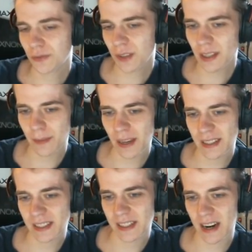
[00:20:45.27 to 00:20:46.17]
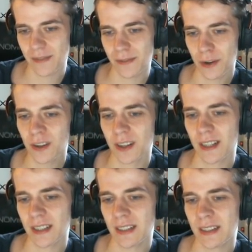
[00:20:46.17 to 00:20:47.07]
really make this card work.
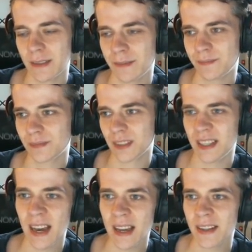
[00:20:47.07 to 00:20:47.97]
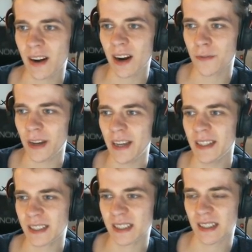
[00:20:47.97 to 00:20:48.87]
Yeah, there are
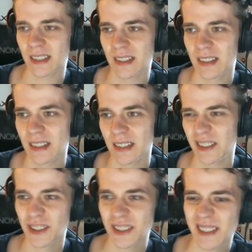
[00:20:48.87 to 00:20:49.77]
ways. It's just